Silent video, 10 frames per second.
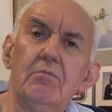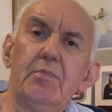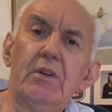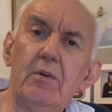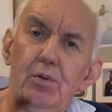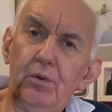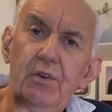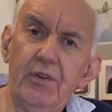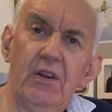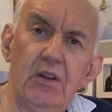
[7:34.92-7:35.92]
But the
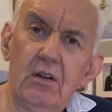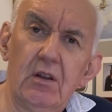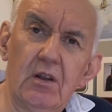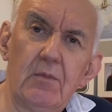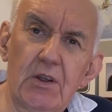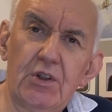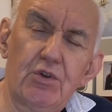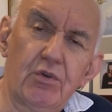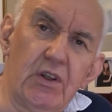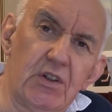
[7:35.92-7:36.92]
important thing I must
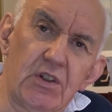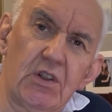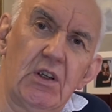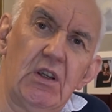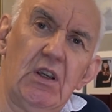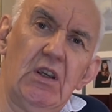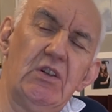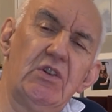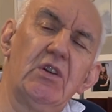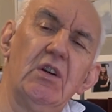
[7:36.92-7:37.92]
stress
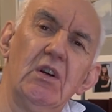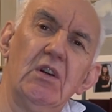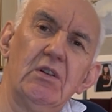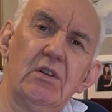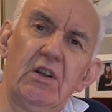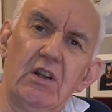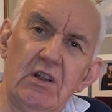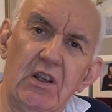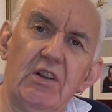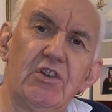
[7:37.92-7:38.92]
is that it
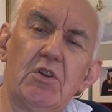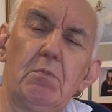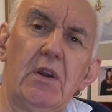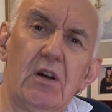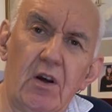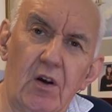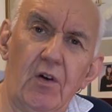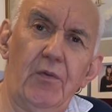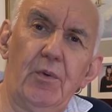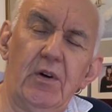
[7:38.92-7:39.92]
needs to be a
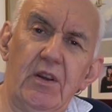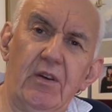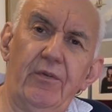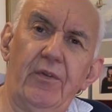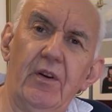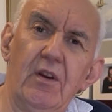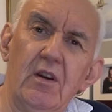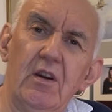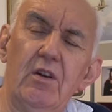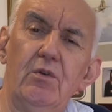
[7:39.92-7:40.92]
half wave
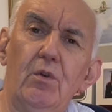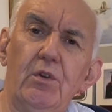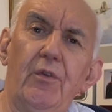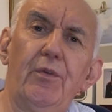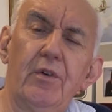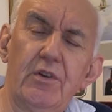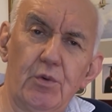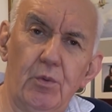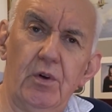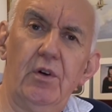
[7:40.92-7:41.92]
in order for it
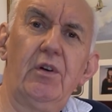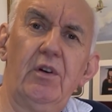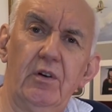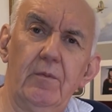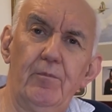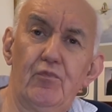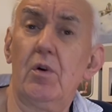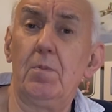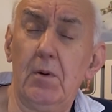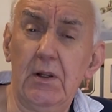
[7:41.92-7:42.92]
to work
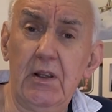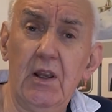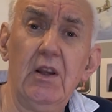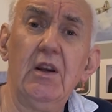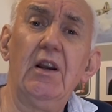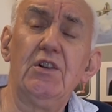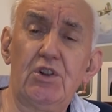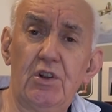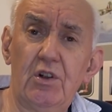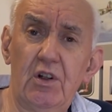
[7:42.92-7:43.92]
properly, and
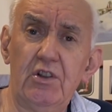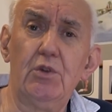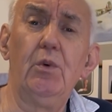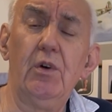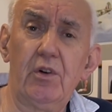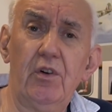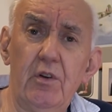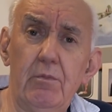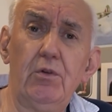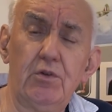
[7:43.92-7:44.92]
certainly to work on
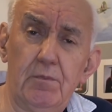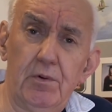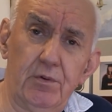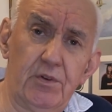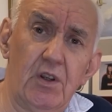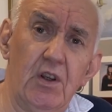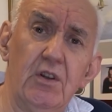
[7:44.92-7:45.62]
the multiples.